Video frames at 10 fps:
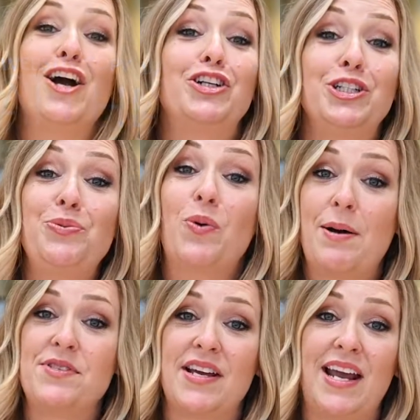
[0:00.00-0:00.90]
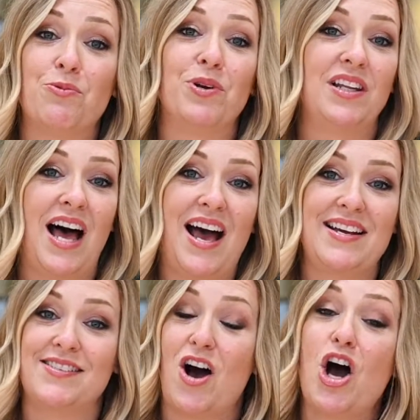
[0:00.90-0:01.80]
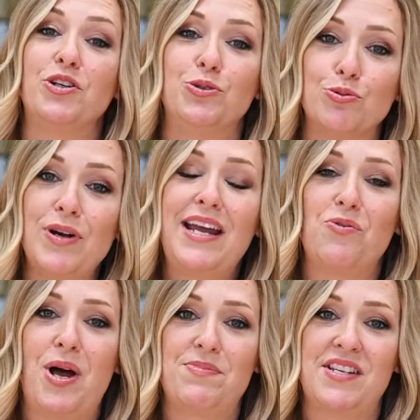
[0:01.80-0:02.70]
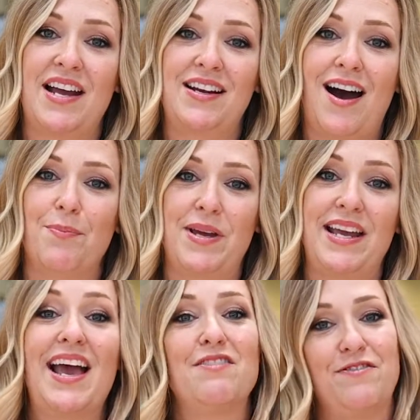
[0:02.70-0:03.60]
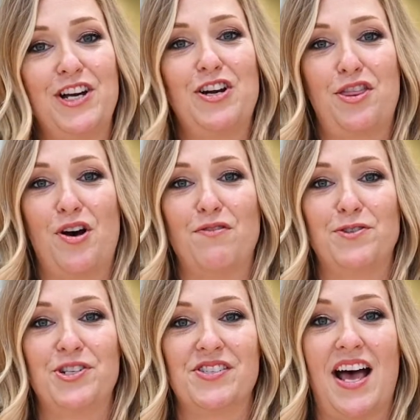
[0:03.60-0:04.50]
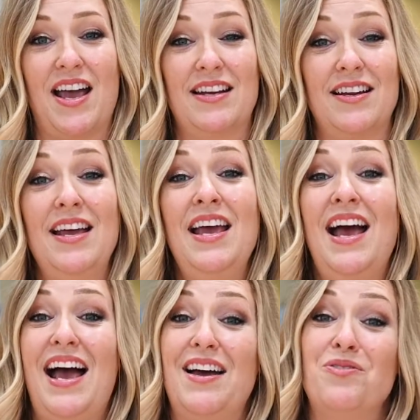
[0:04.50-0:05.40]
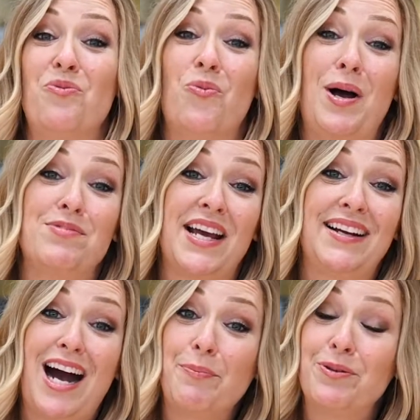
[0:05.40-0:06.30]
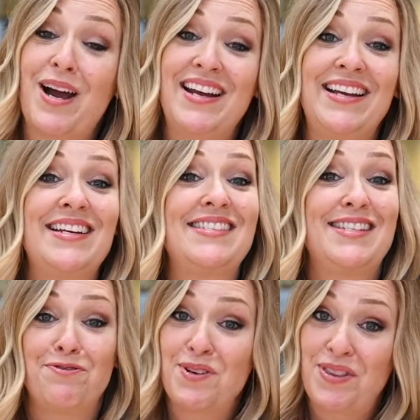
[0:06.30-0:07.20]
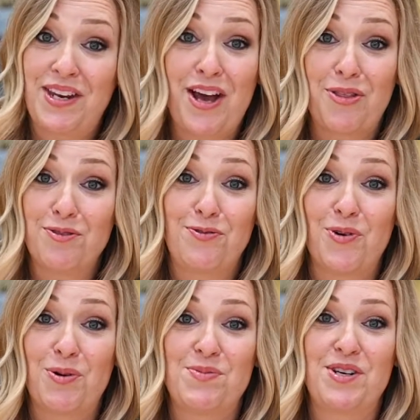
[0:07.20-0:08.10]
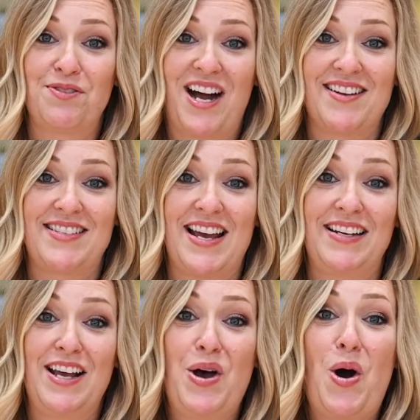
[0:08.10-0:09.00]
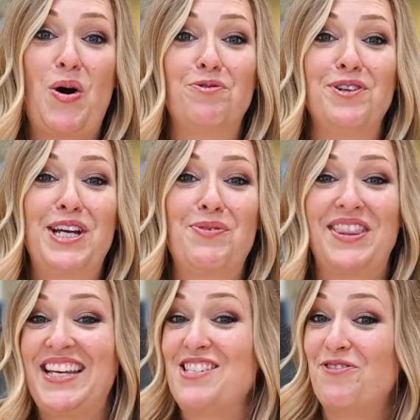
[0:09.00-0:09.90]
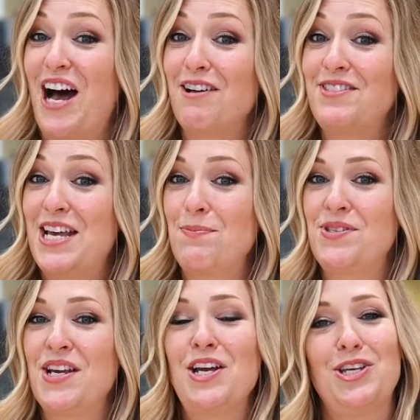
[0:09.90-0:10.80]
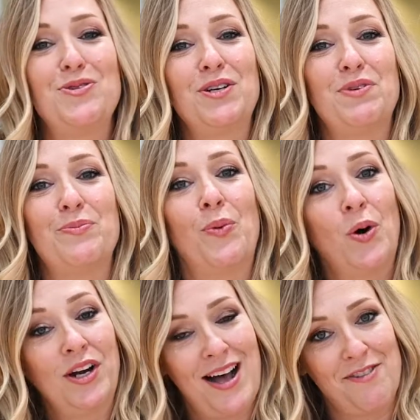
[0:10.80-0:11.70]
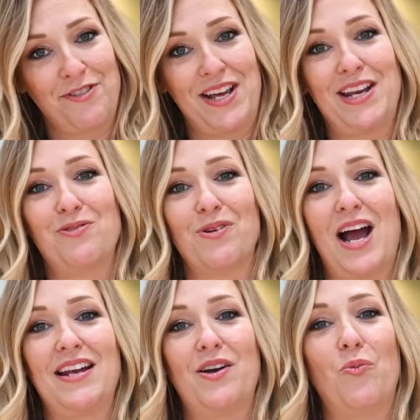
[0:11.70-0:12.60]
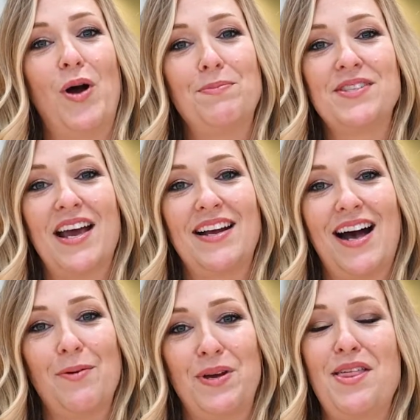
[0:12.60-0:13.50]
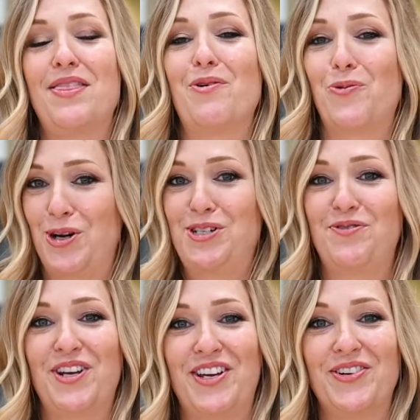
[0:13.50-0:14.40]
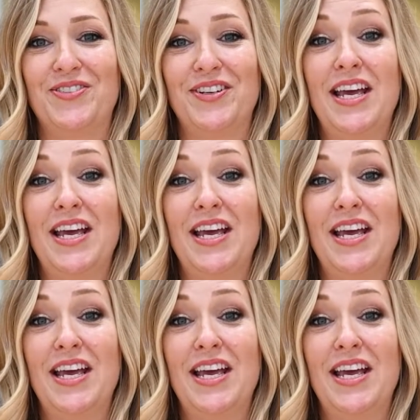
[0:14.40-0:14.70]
A good website relies on great website copy and very thoughtful design. And website copywriting is different than other forms of content. Hopefully, with these 5 tips, you can be more confident in writing website copy that works for you.